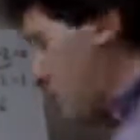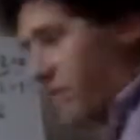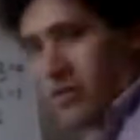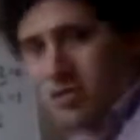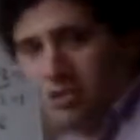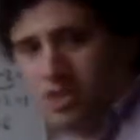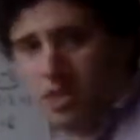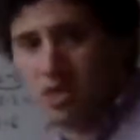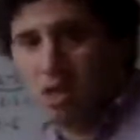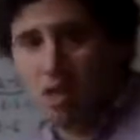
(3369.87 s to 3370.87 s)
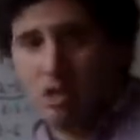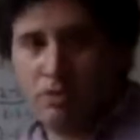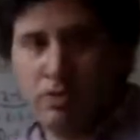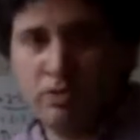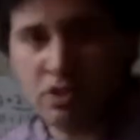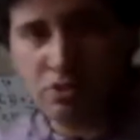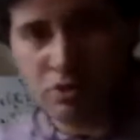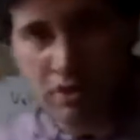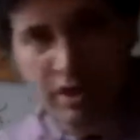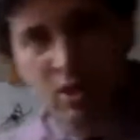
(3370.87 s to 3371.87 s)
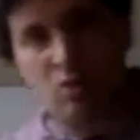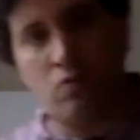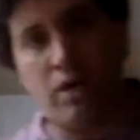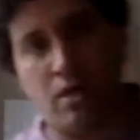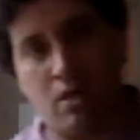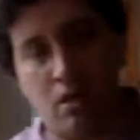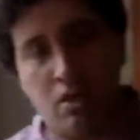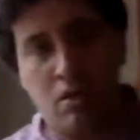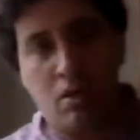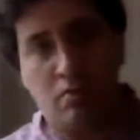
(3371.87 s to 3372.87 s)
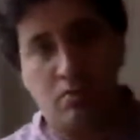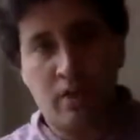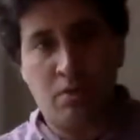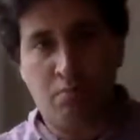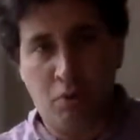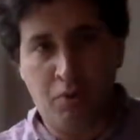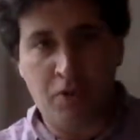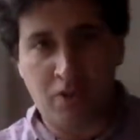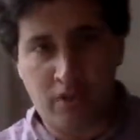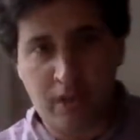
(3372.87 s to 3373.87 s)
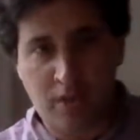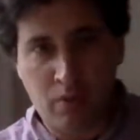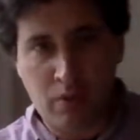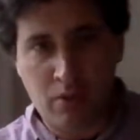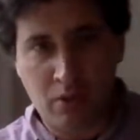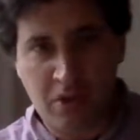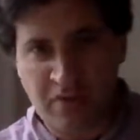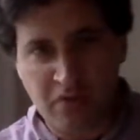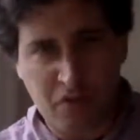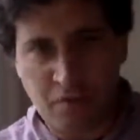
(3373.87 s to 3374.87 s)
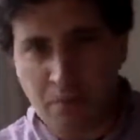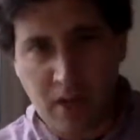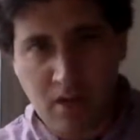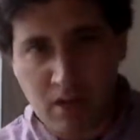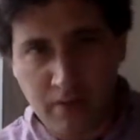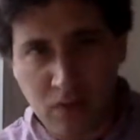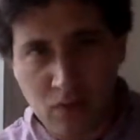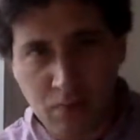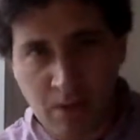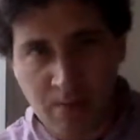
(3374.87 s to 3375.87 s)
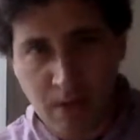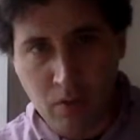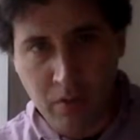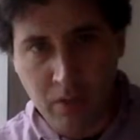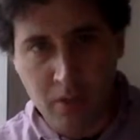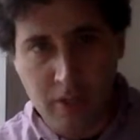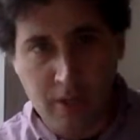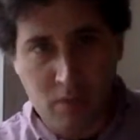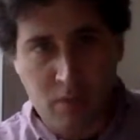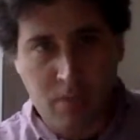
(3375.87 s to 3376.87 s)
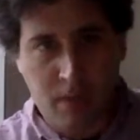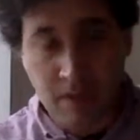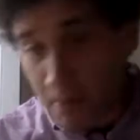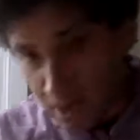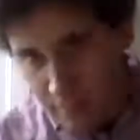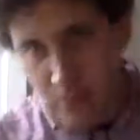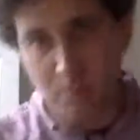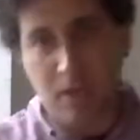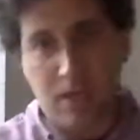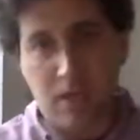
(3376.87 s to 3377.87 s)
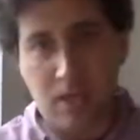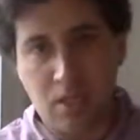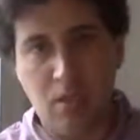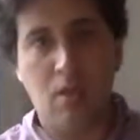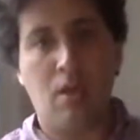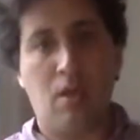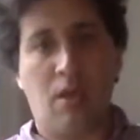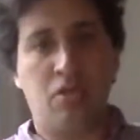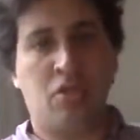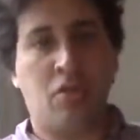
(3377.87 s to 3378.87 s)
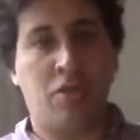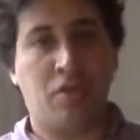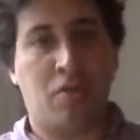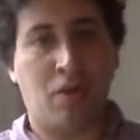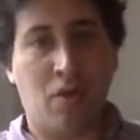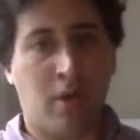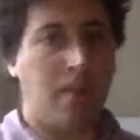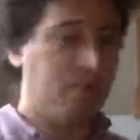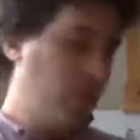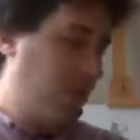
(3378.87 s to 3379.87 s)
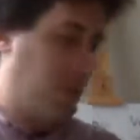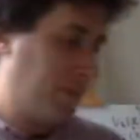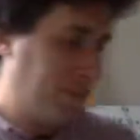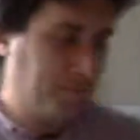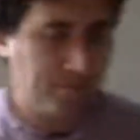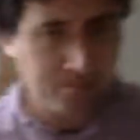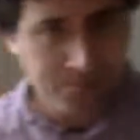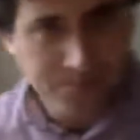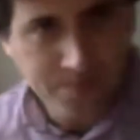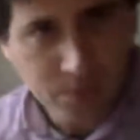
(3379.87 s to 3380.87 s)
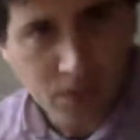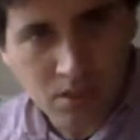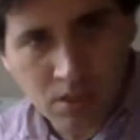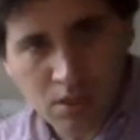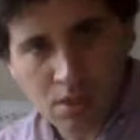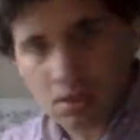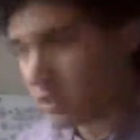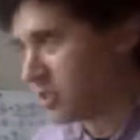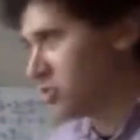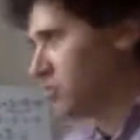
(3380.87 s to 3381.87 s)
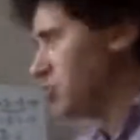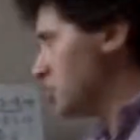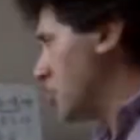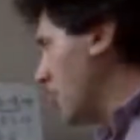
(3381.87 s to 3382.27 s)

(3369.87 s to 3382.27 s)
difference. They neither like it when they could both dislike it when there's a difference in payoffs, or maybe I only dislike it when my payoffs are behind, et cetera, et cetera. Okay, moving on. Okay, it's almost an